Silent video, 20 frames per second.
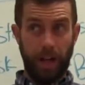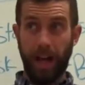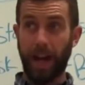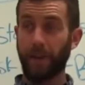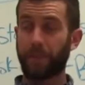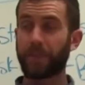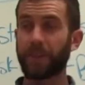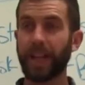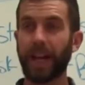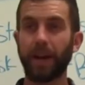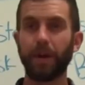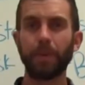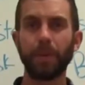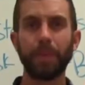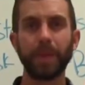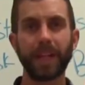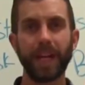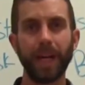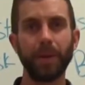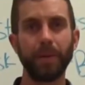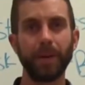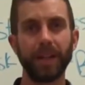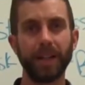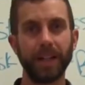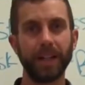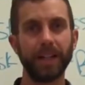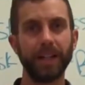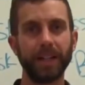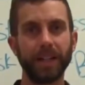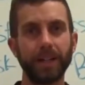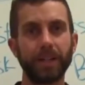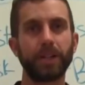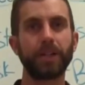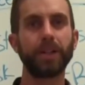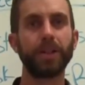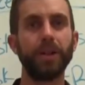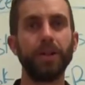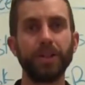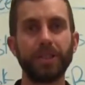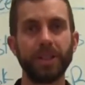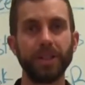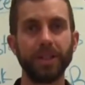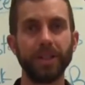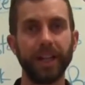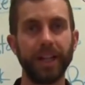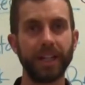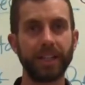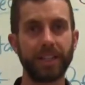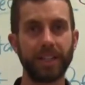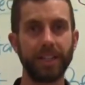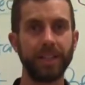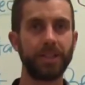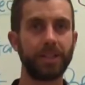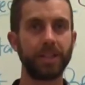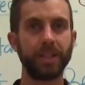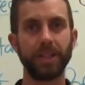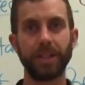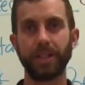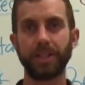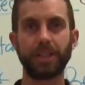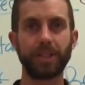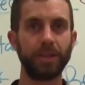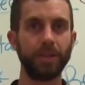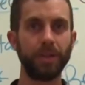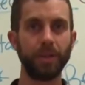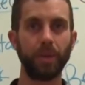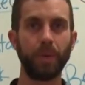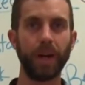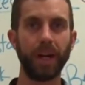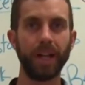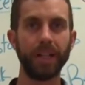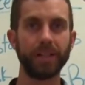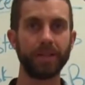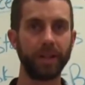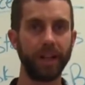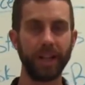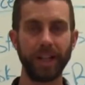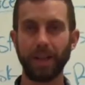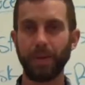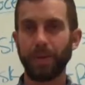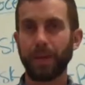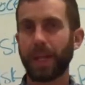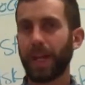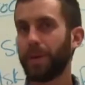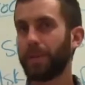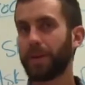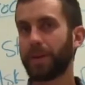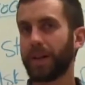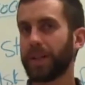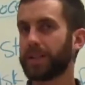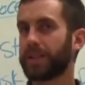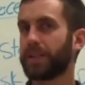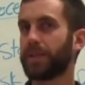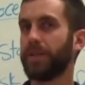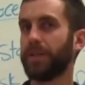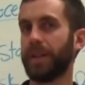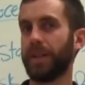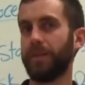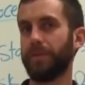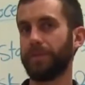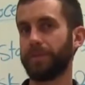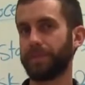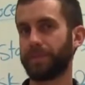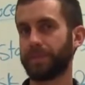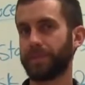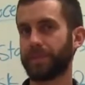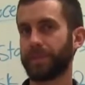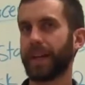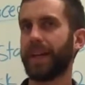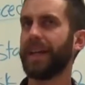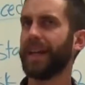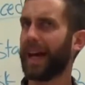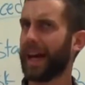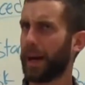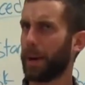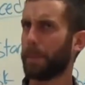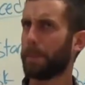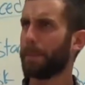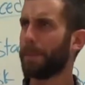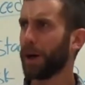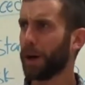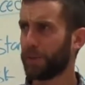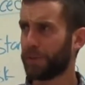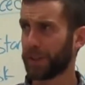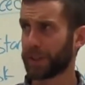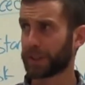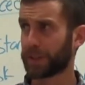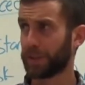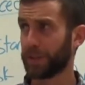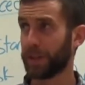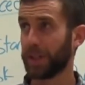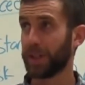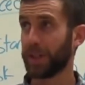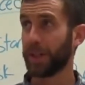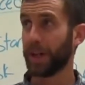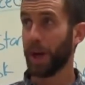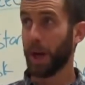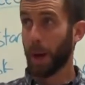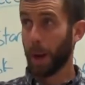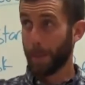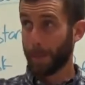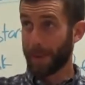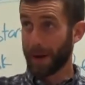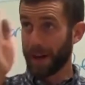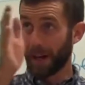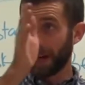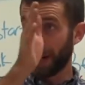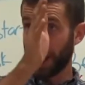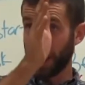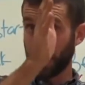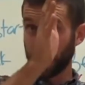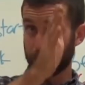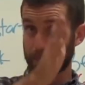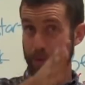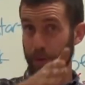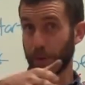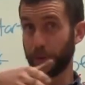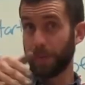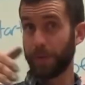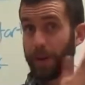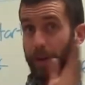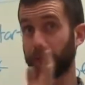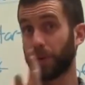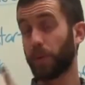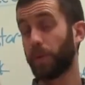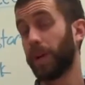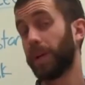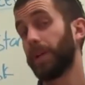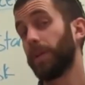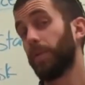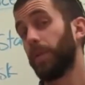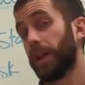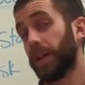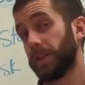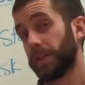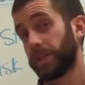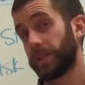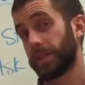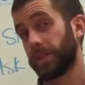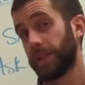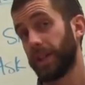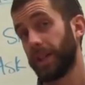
After that, we became a little closer, like teacher, student-wise, right? And he became a great student. Not a perfect student, but an improvement over where he was.